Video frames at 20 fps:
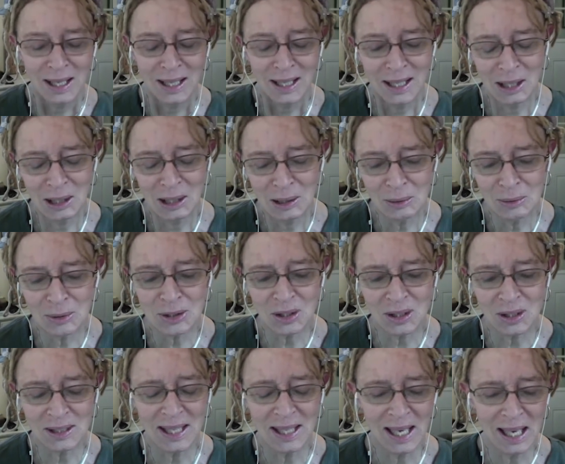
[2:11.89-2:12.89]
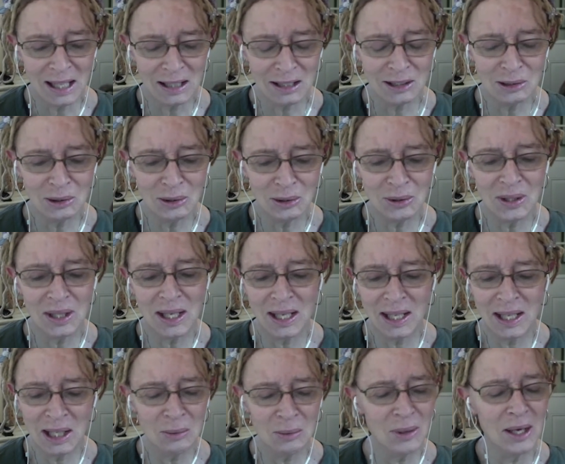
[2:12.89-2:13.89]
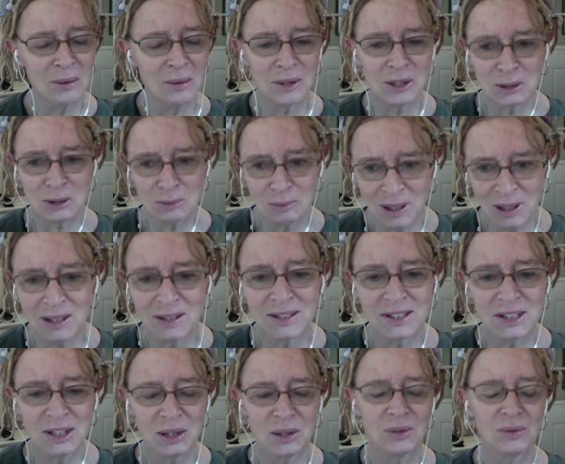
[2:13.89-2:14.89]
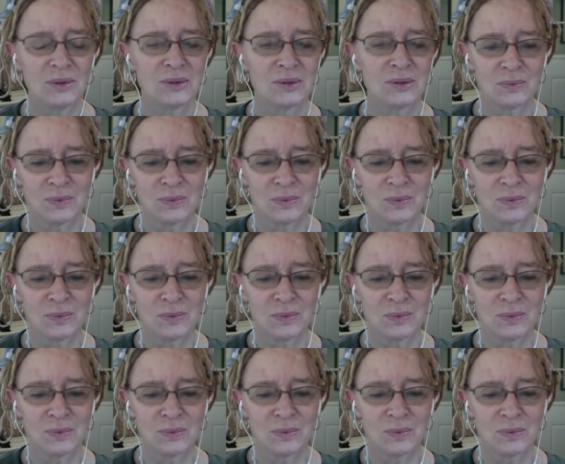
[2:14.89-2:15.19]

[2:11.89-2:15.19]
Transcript: uh, it was called Hallelujah anyway, which means, you know,